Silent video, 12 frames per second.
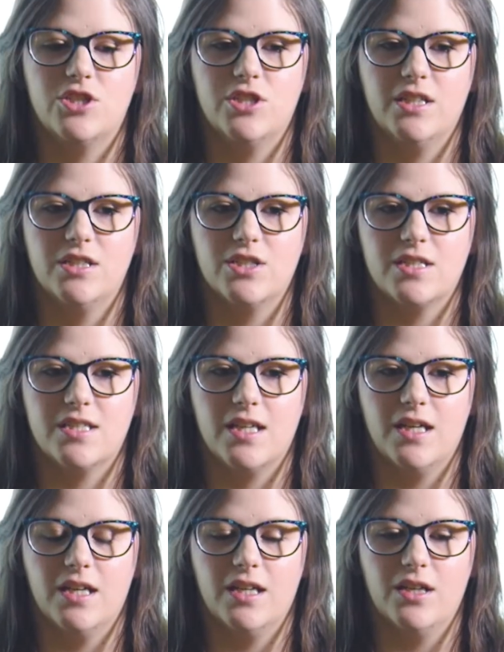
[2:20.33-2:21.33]
she just
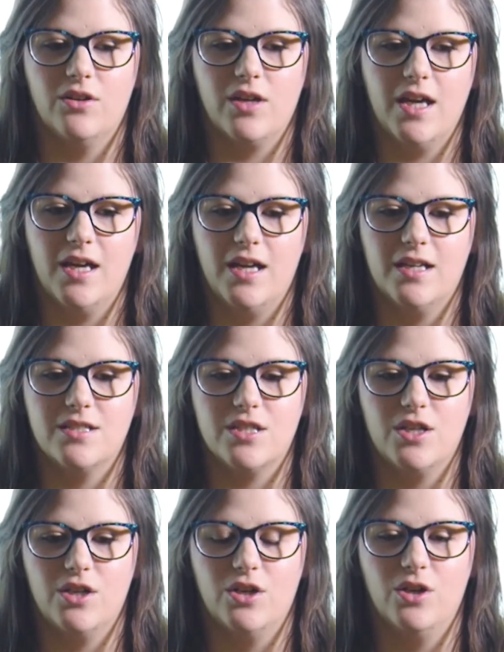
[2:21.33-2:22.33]
said, okay,
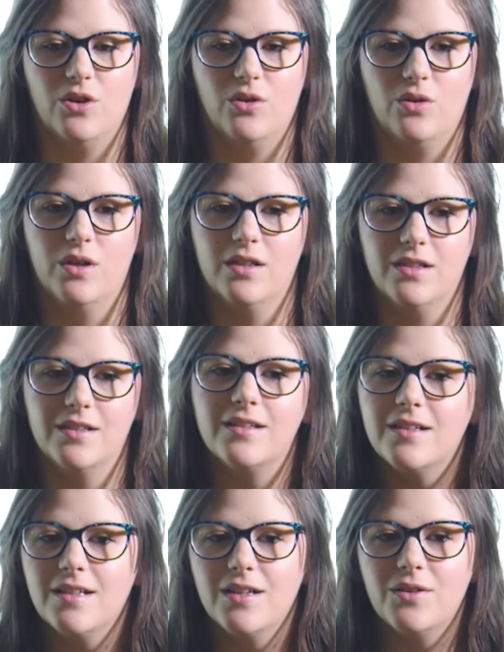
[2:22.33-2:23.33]
so
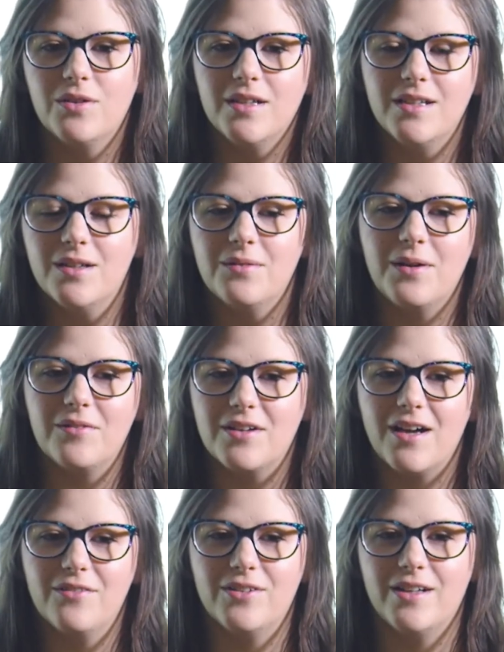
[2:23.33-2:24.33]
what do you know about
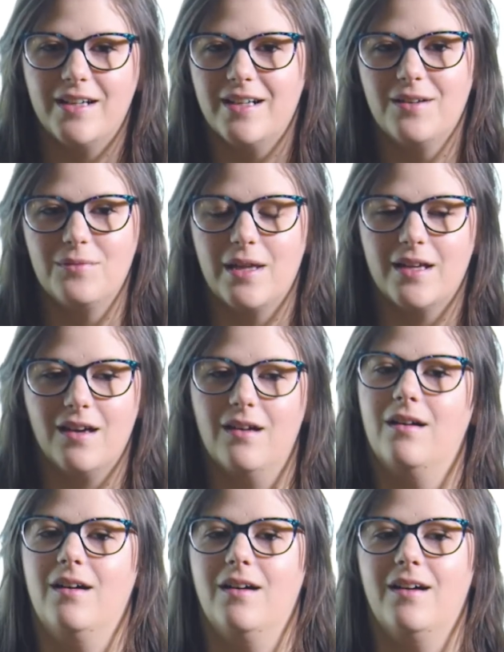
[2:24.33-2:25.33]
recovery? And I'm like,
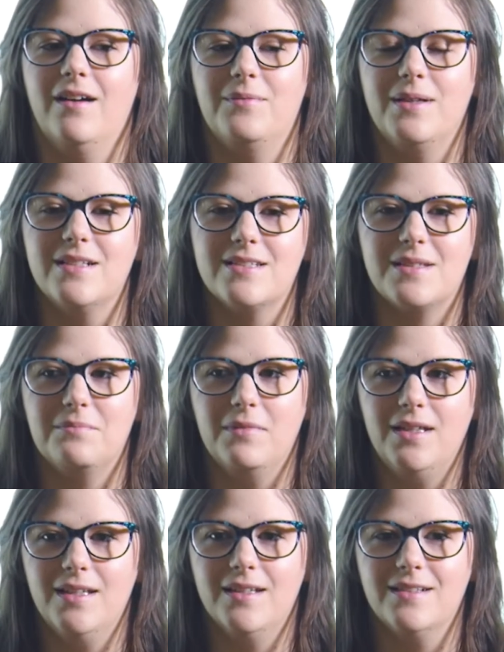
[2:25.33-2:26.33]
I've been to some
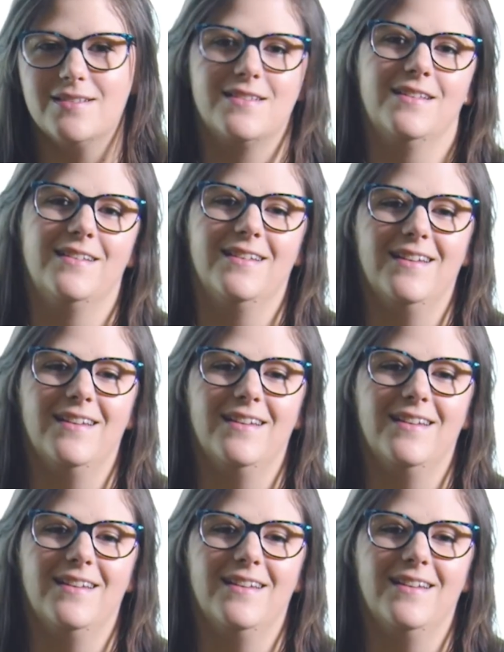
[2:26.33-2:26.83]
meetings.